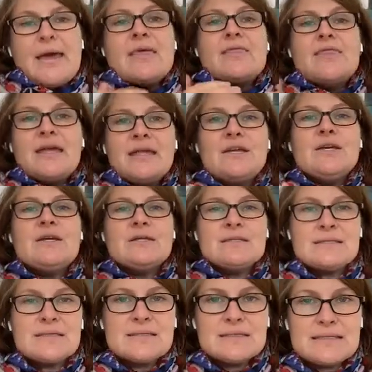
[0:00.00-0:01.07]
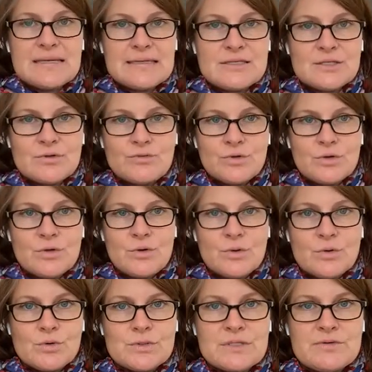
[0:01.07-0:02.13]
then you can start to get to the root
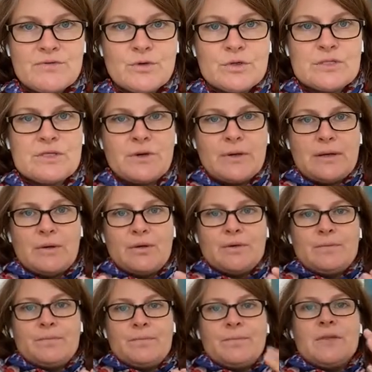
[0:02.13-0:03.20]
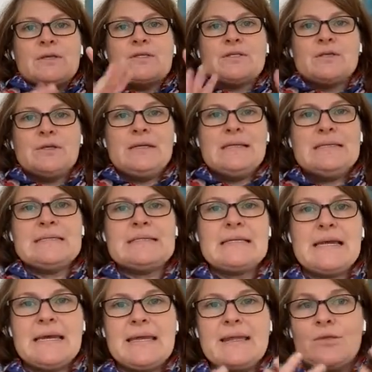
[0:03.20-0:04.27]
cause of what's going on. So let's
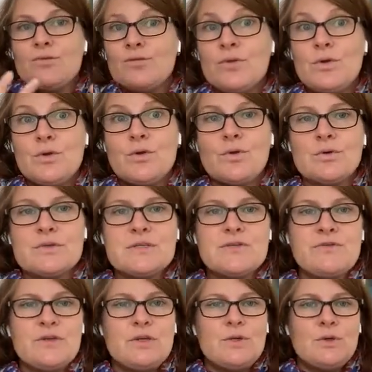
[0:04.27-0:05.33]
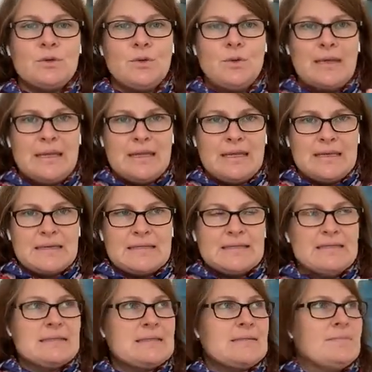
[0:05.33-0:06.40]
say the root cause for you
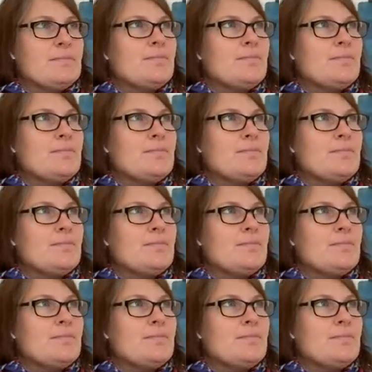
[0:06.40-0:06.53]
is,